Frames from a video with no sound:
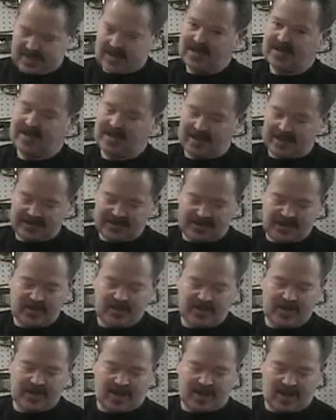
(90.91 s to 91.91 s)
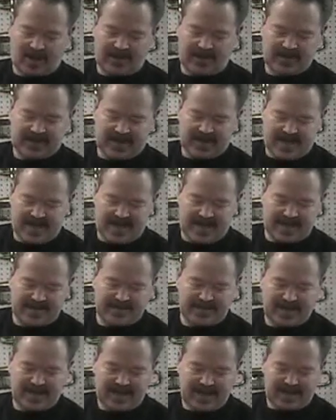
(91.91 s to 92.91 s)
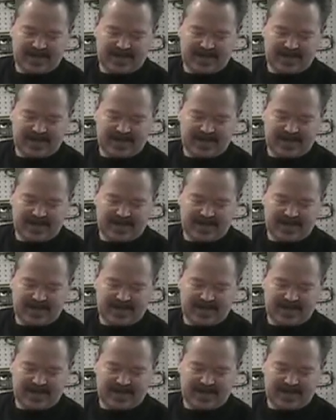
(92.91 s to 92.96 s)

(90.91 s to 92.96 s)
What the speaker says: Adults do it all the time.